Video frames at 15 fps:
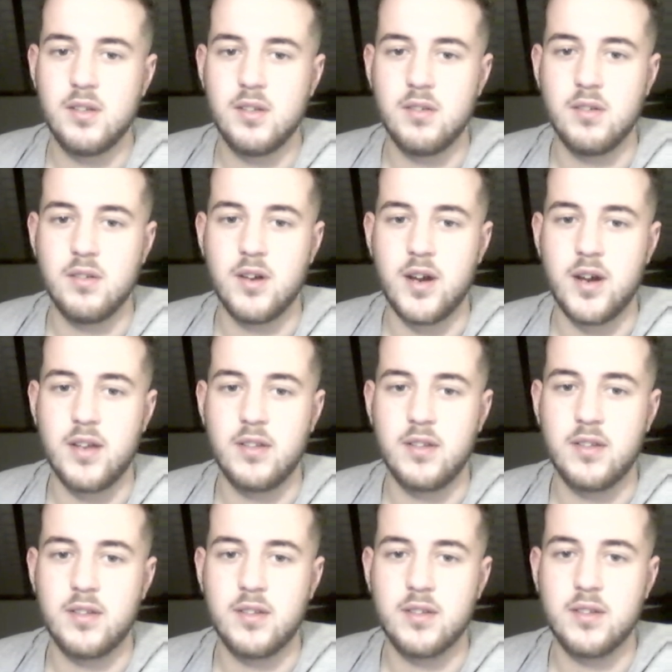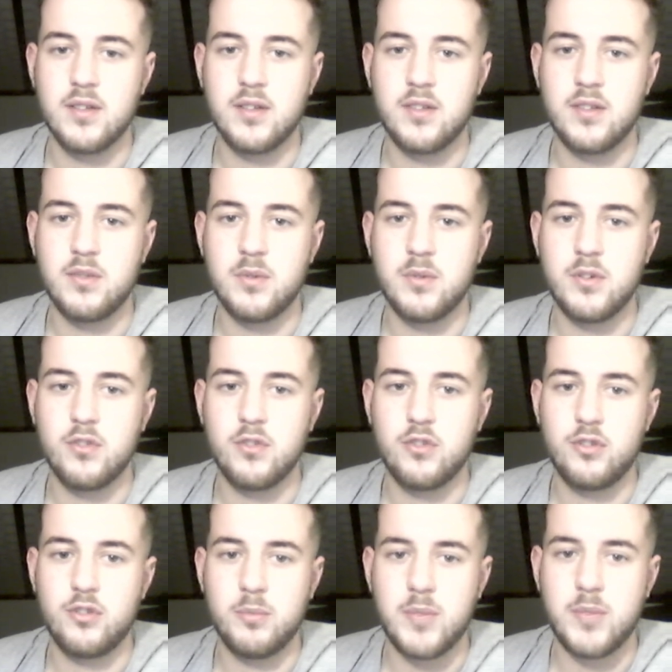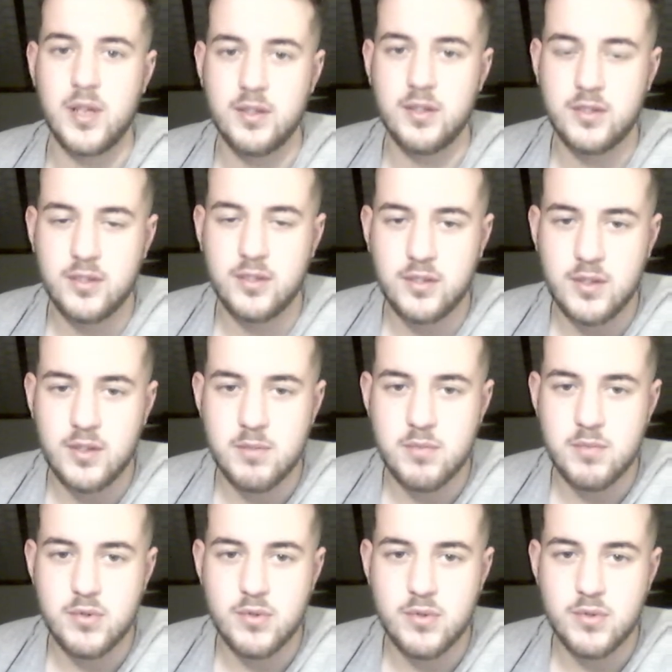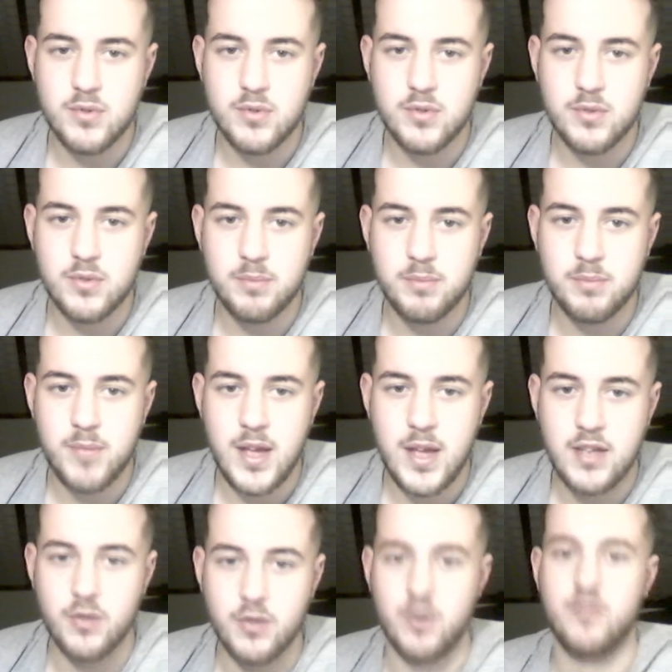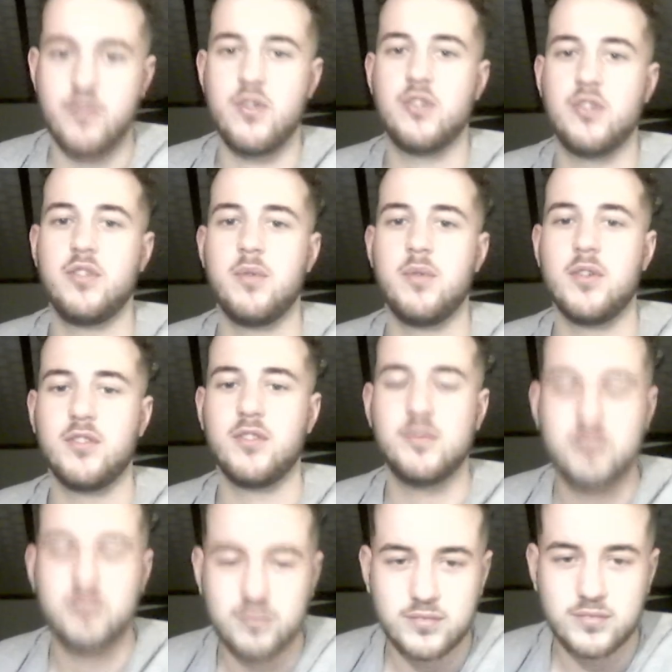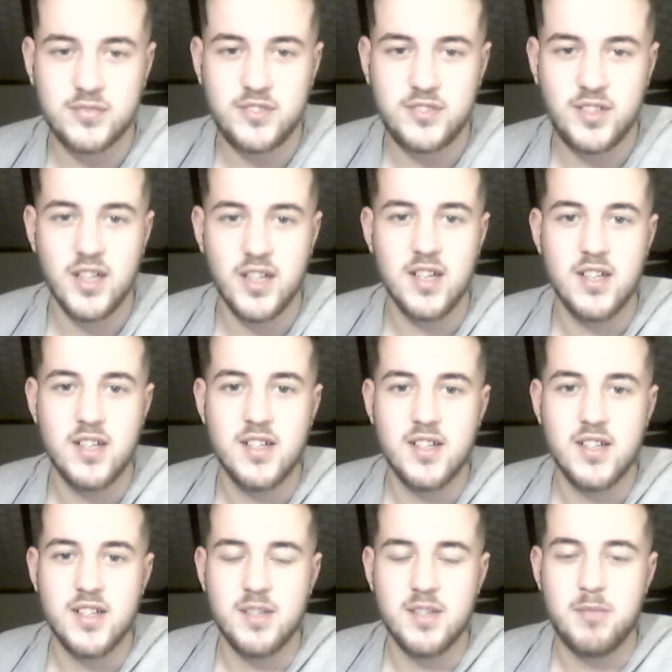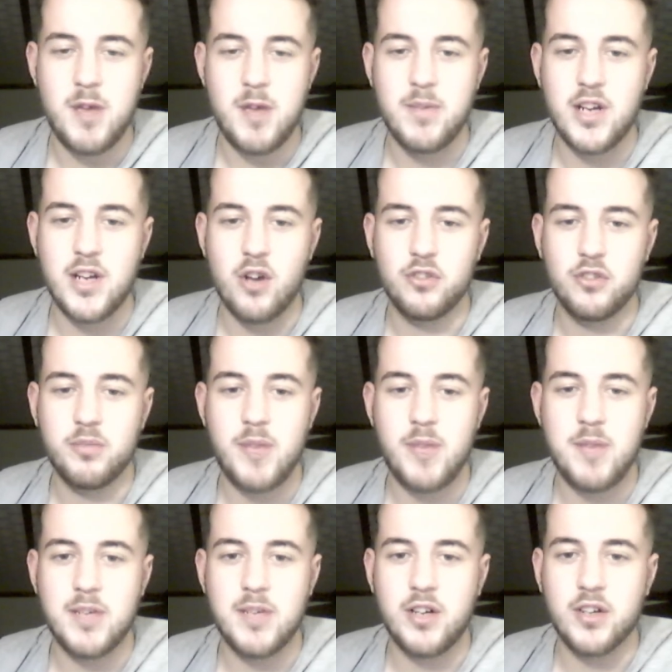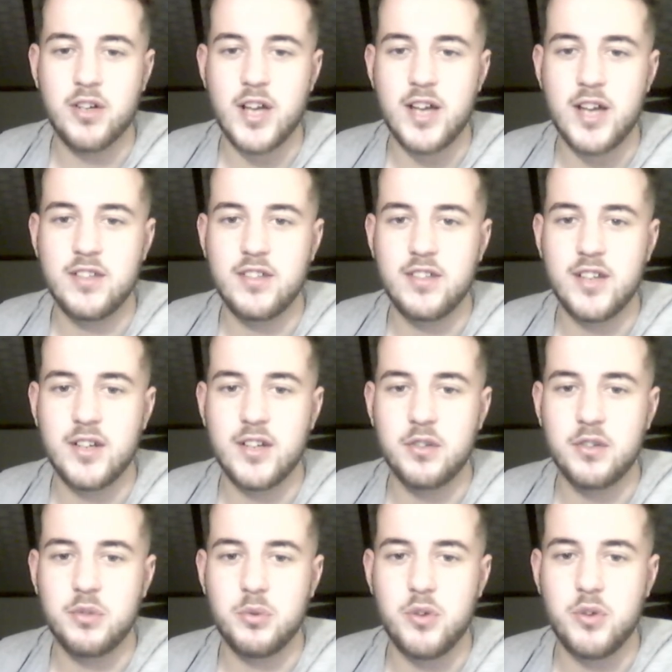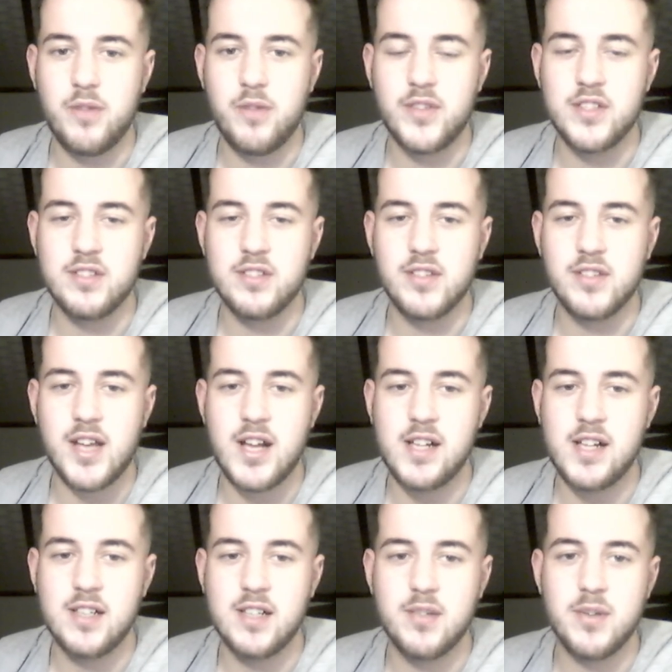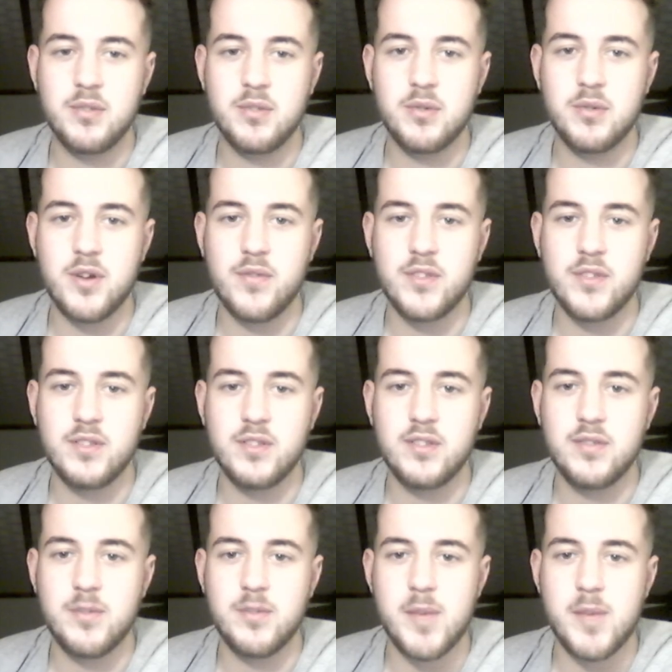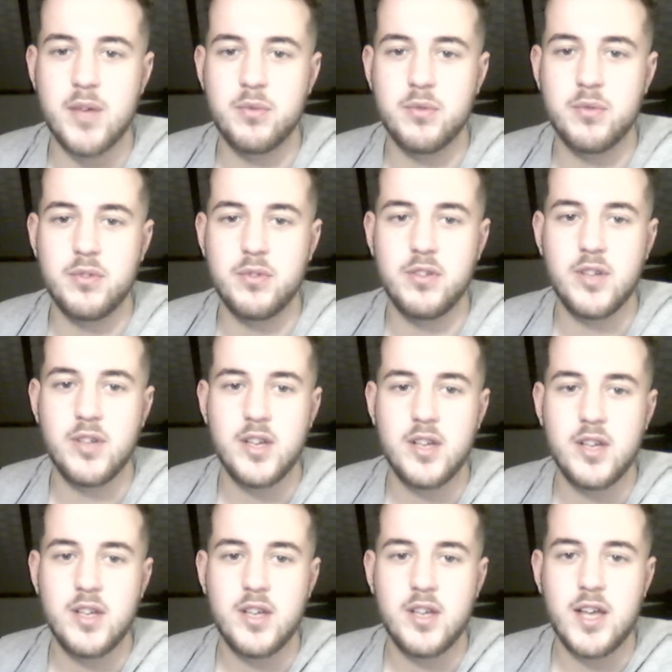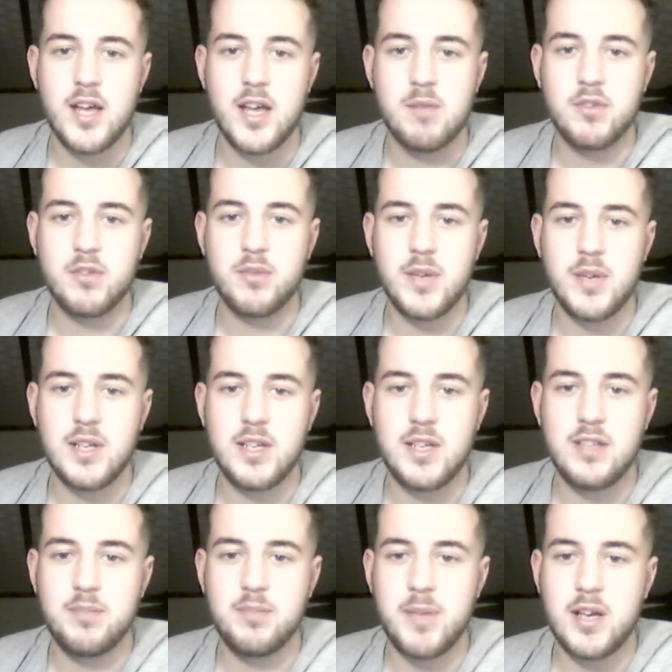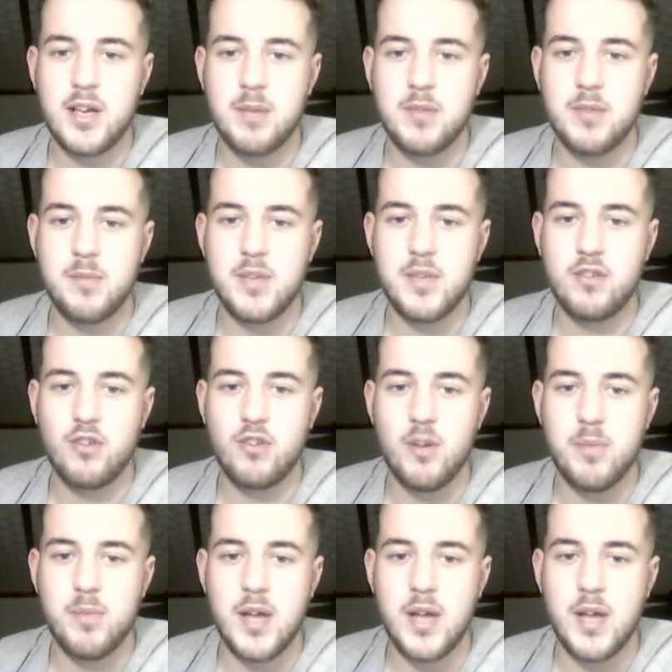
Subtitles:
Right, this one should be a simple mate, or I thought it was. Maybe not guys, I got too confident there, way too confident for my own good. But we at least pick up the bishop.